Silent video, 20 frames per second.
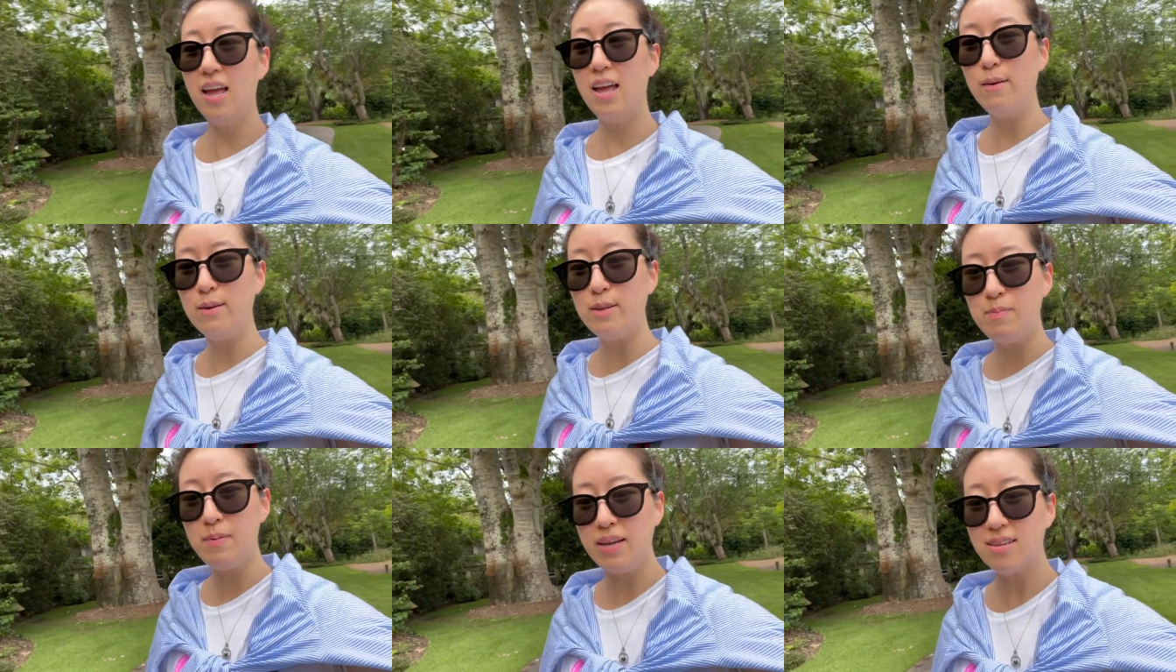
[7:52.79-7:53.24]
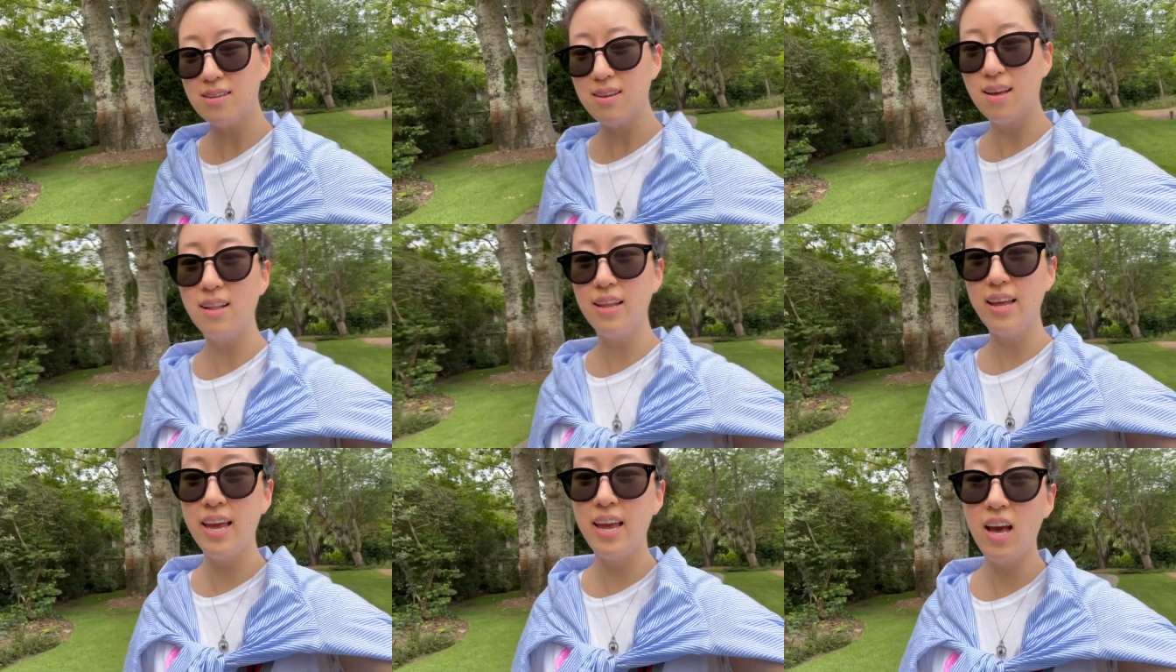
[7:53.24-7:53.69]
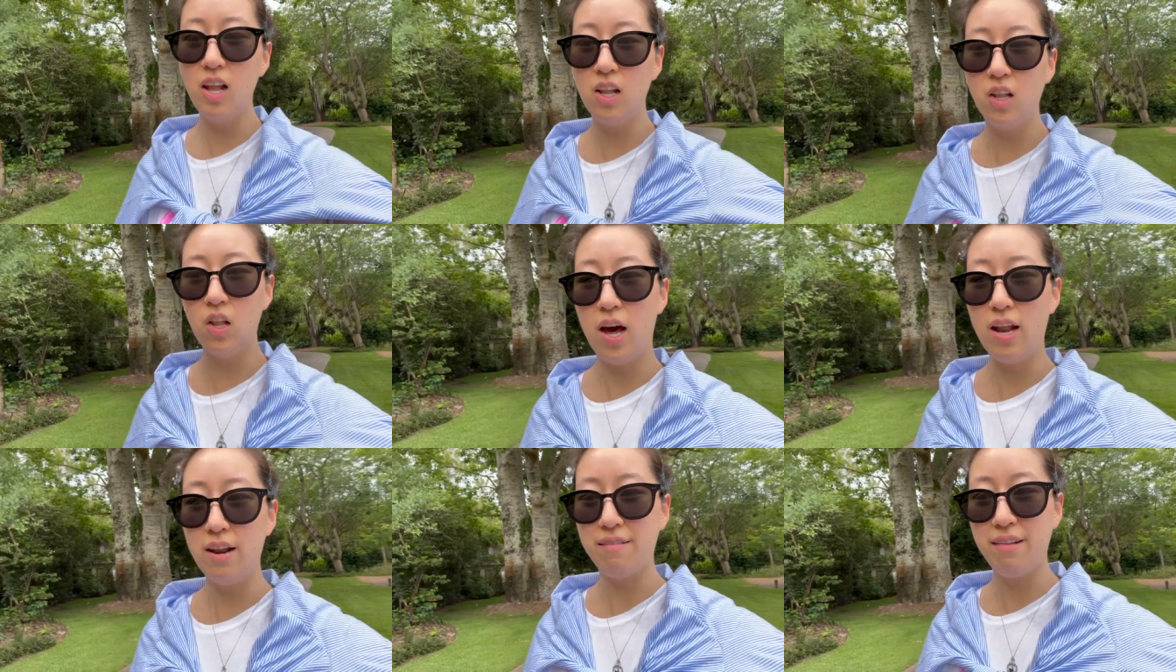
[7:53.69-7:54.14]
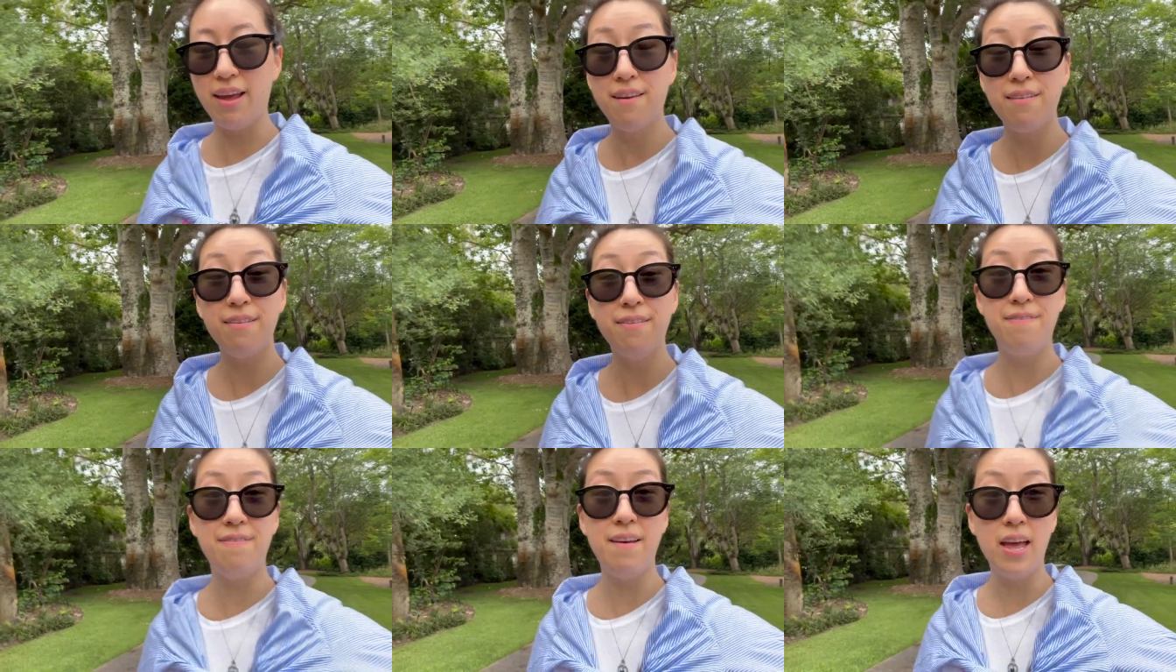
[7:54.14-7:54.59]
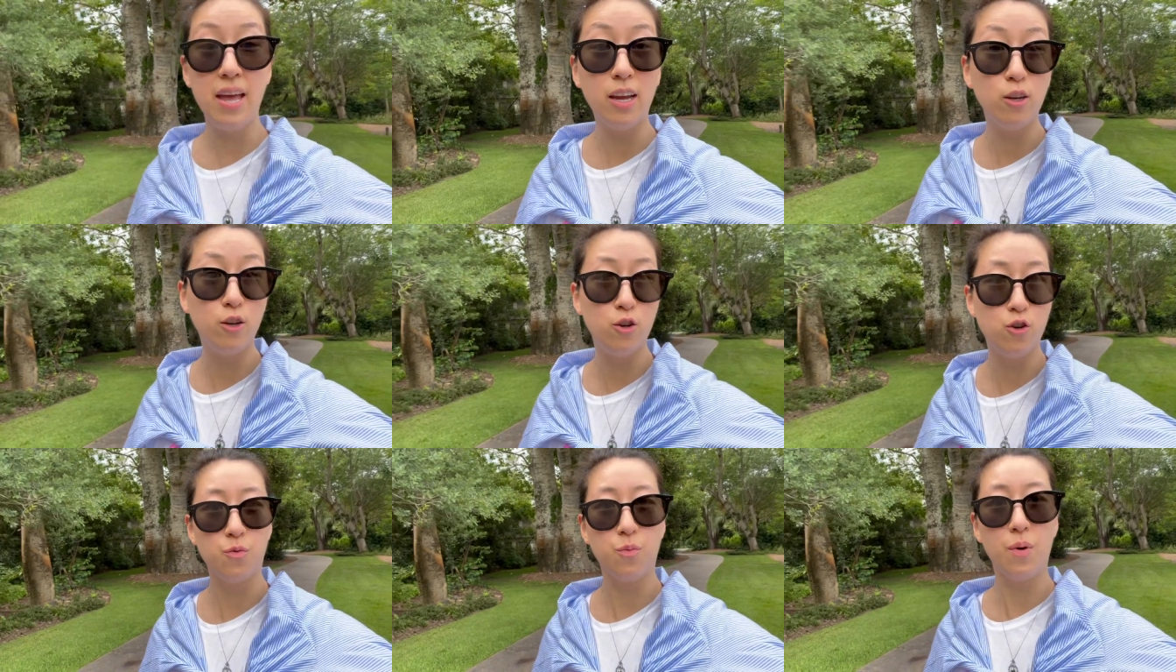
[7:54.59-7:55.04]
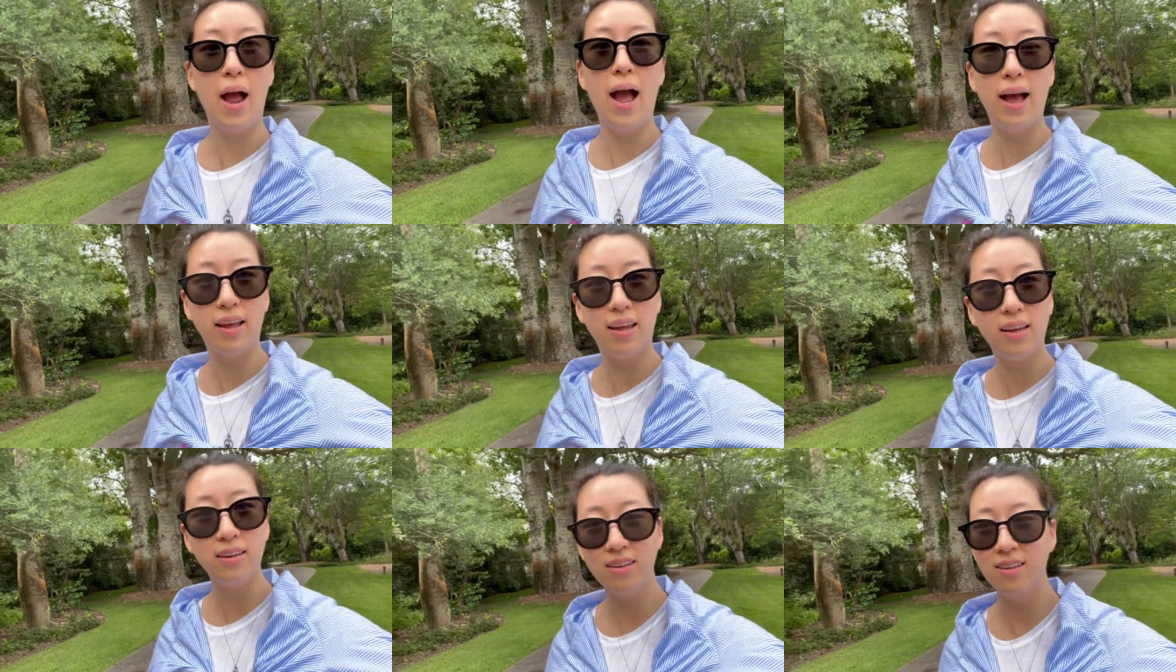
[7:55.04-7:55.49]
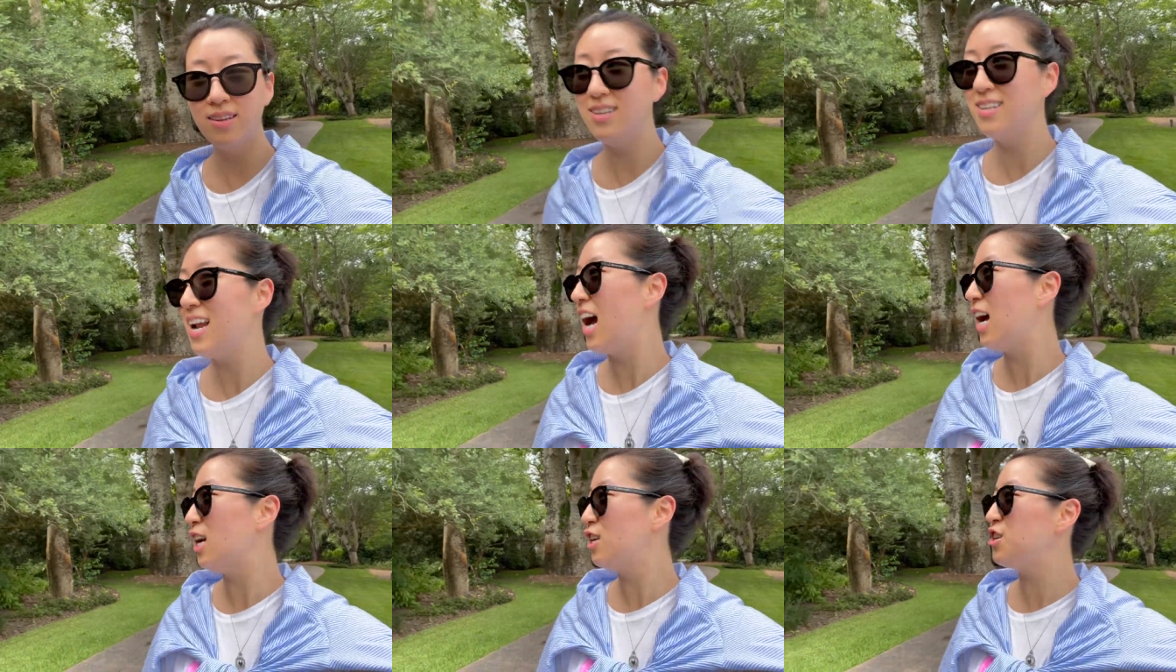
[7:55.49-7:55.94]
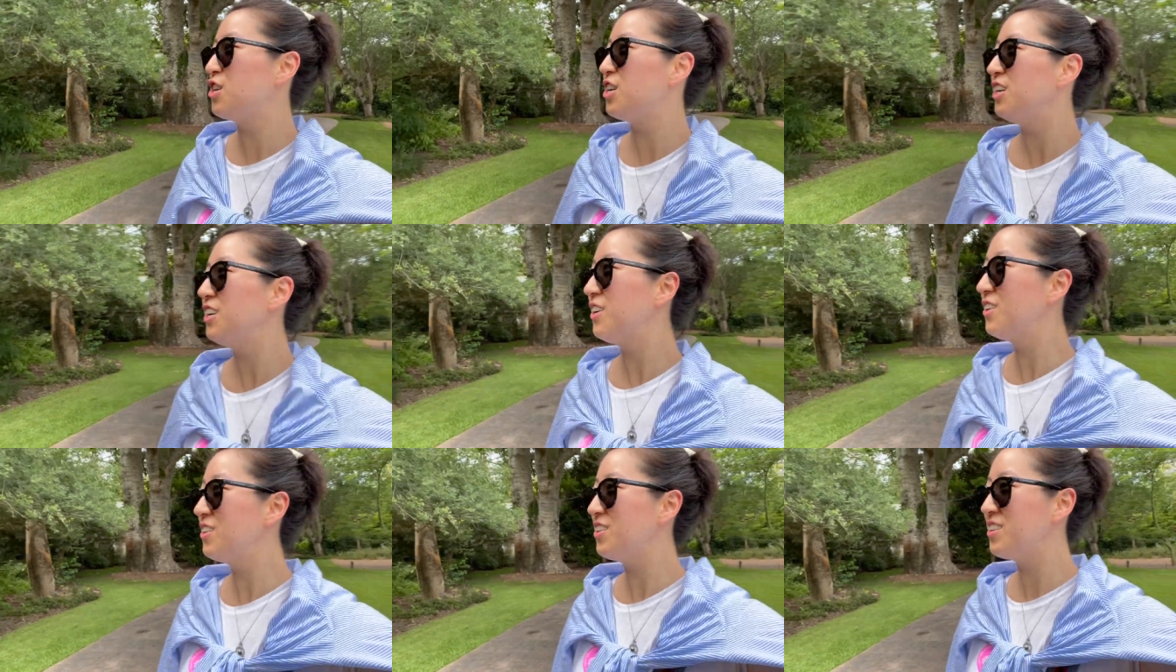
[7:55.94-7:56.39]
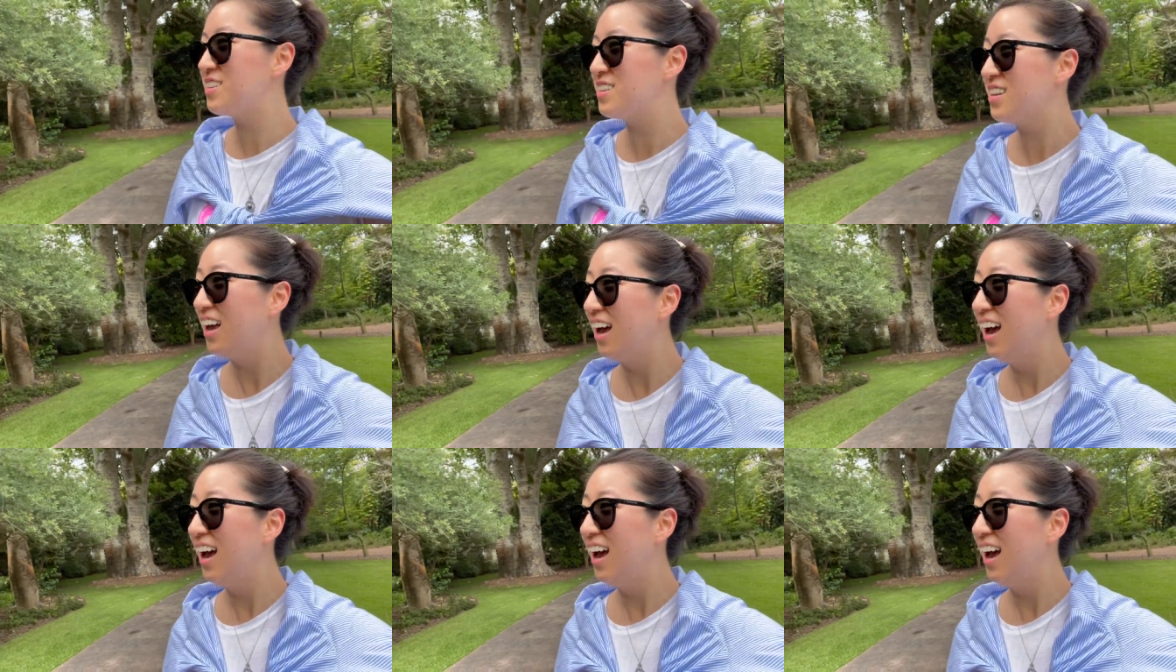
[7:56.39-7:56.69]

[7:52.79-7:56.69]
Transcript: It was basically a lot of like fake dragon statues